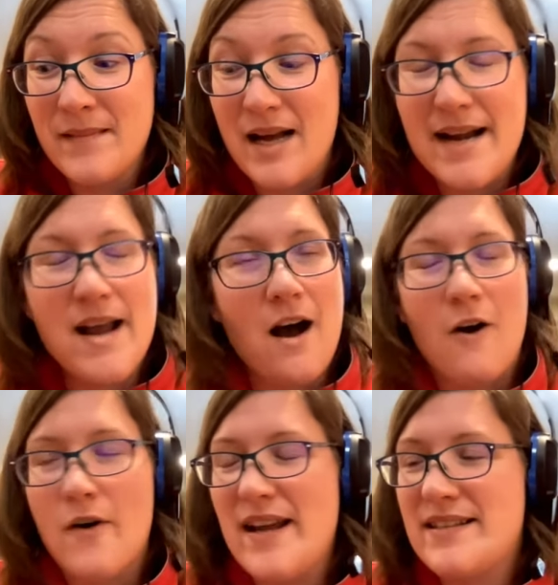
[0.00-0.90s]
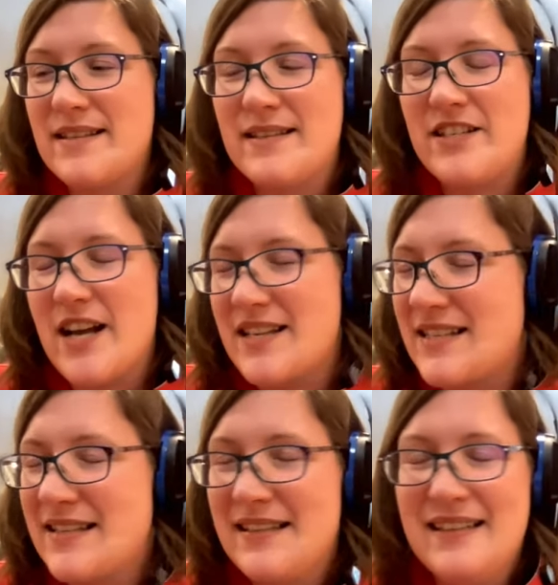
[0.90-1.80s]
I know. It's
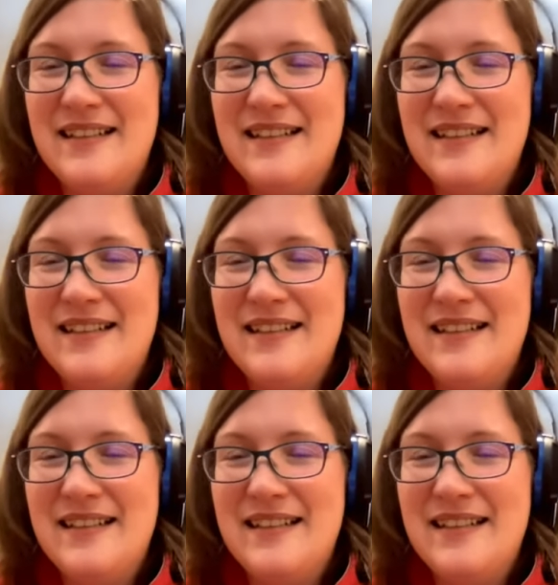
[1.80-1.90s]
just...